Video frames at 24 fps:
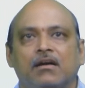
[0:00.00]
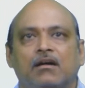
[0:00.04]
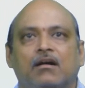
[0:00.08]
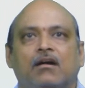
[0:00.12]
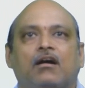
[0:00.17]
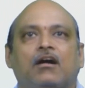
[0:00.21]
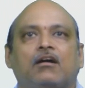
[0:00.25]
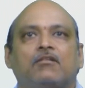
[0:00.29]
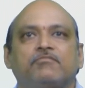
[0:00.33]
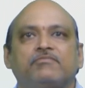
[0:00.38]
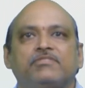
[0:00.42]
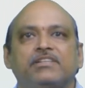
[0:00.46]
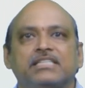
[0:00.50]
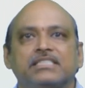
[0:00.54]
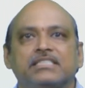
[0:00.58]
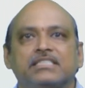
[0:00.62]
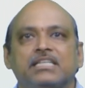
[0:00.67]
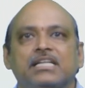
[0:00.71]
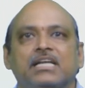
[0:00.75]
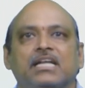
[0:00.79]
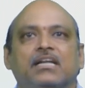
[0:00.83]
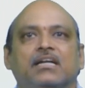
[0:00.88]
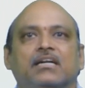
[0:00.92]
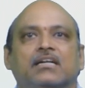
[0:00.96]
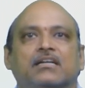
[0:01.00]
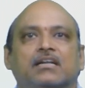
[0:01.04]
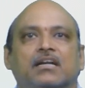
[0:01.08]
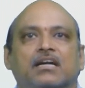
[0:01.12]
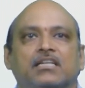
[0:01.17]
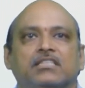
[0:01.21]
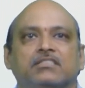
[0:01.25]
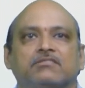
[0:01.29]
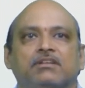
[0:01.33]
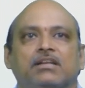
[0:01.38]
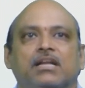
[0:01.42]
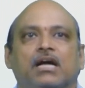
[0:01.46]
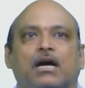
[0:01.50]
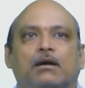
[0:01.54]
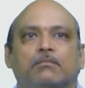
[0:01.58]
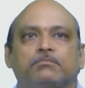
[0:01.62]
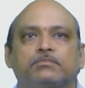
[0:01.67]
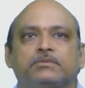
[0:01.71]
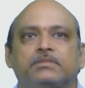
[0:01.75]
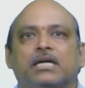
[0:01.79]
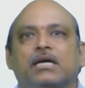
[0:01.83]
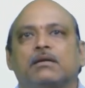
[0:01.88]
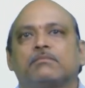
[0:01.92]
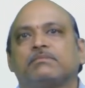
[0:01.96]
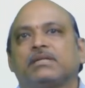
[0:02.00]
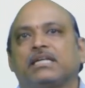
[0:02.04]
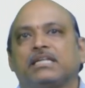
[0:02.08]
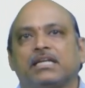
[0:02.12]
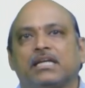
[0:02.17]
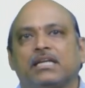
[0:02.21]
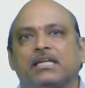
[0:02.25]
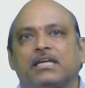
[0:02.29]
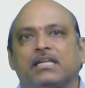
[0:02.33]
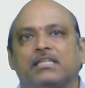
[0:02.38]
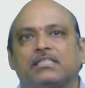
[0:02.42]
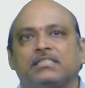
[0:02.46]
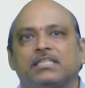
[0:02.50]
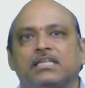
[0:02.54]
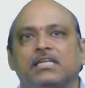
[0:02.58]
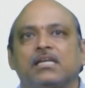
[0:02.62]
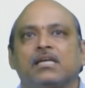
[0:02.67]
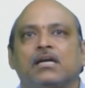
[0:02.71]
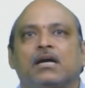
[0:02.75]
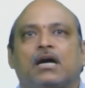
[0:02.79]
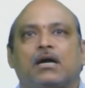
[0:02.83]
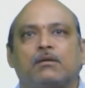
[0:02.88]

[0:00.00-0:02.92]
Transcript: obviously electrons will absorb that energy.